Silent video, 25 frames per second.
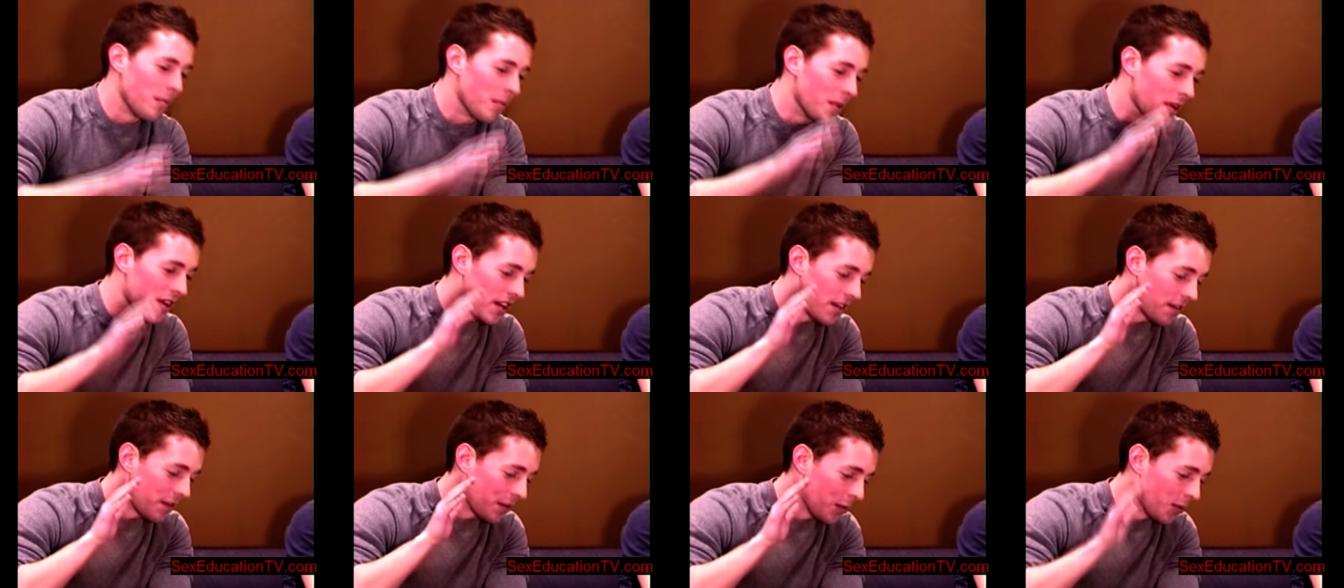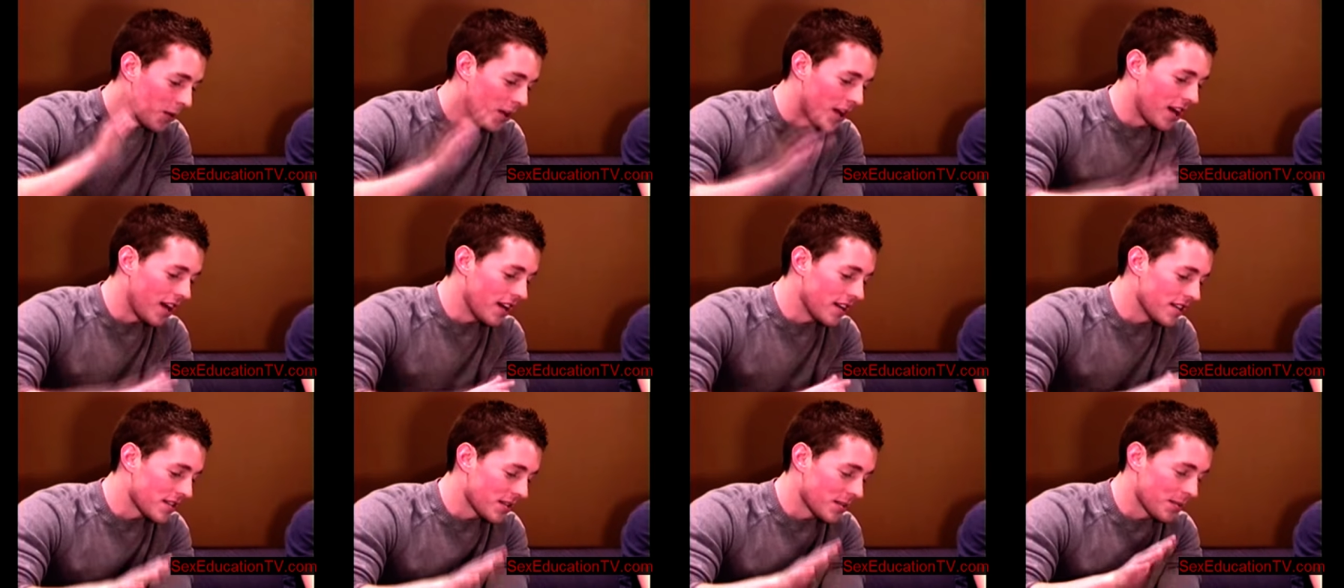But if you
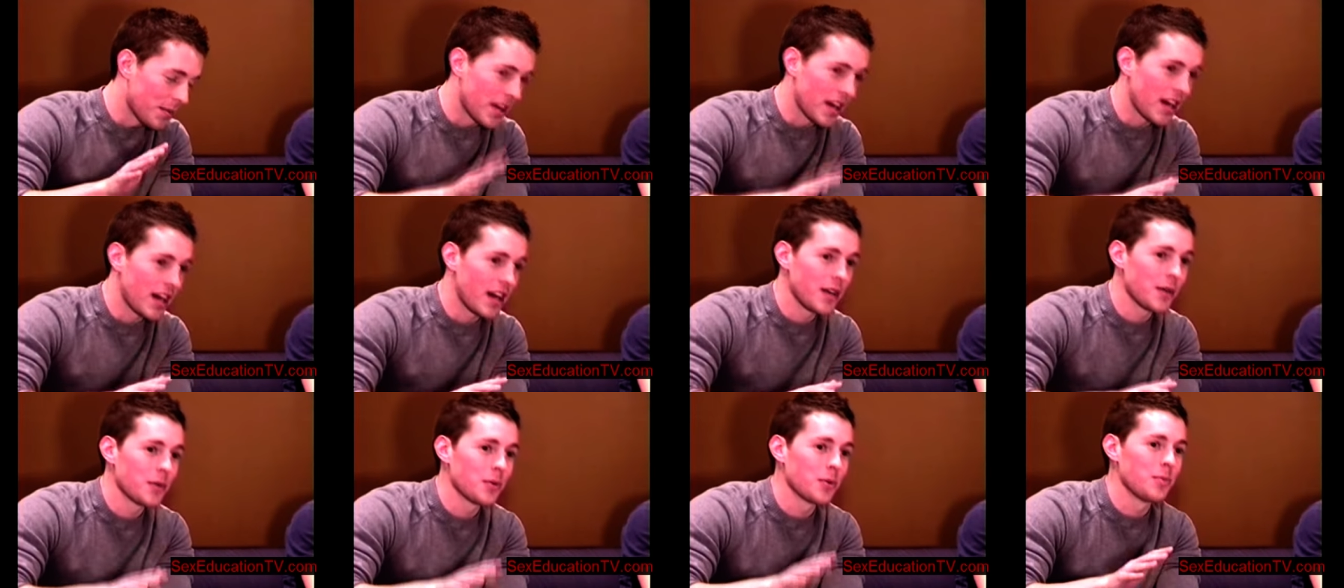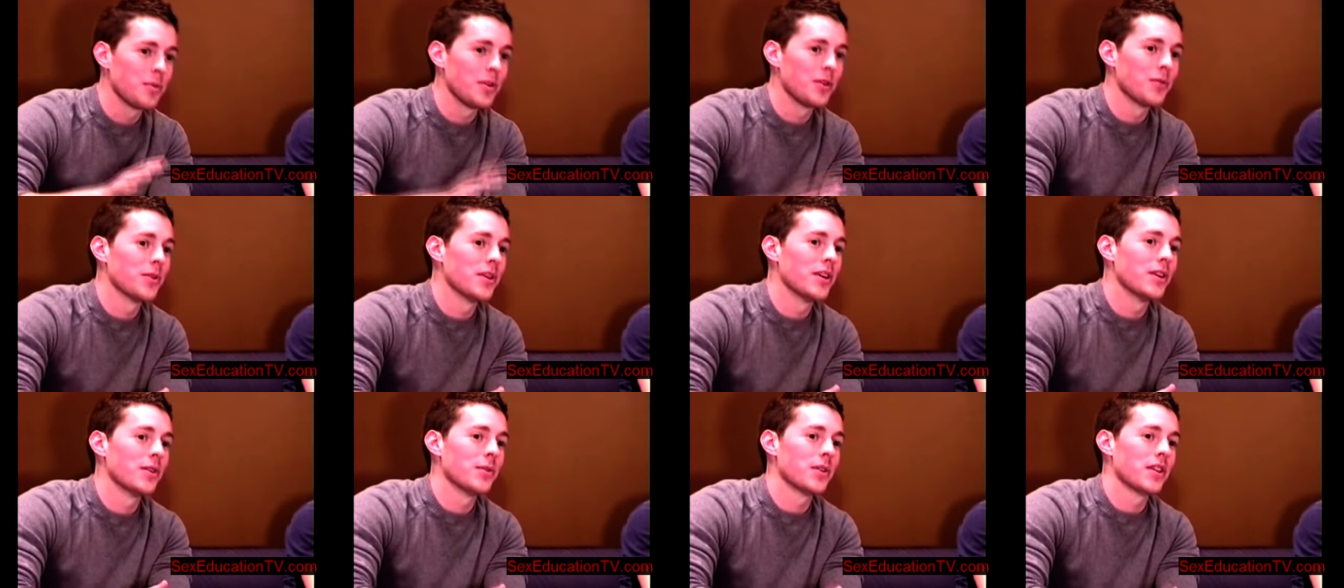want some guy who will be
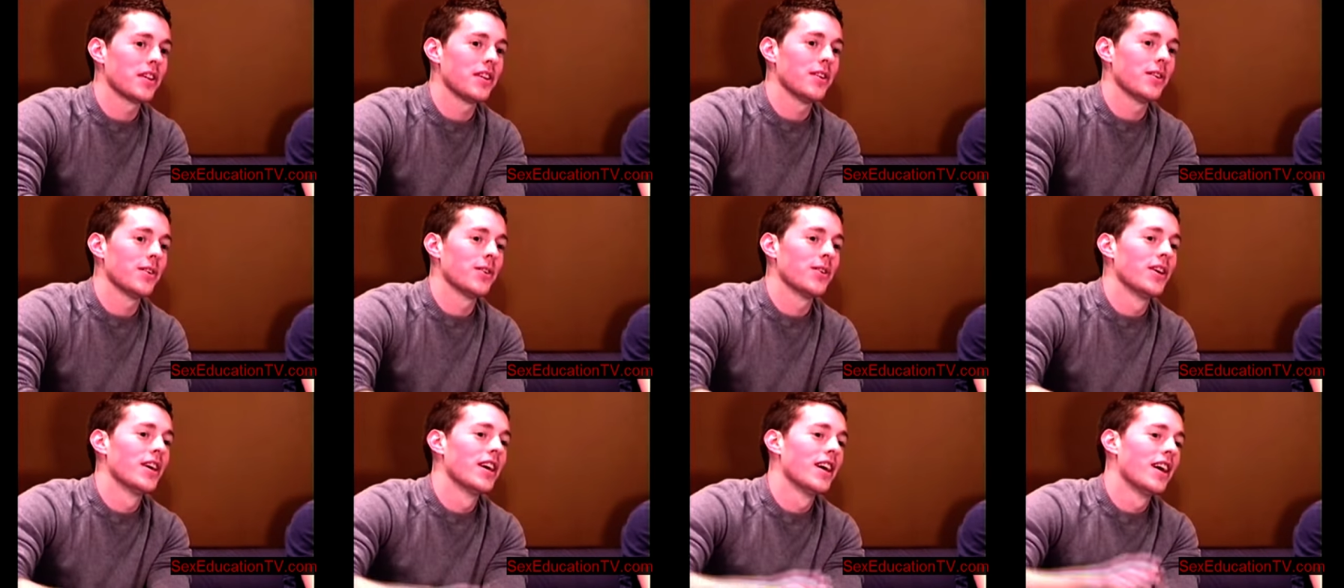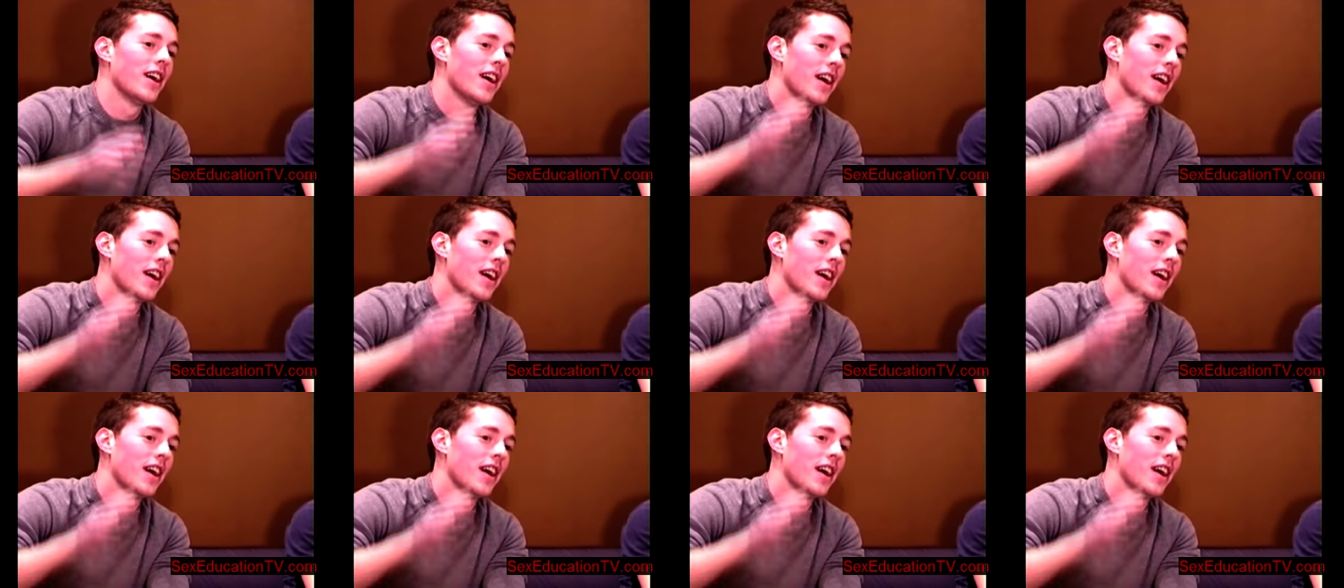real with you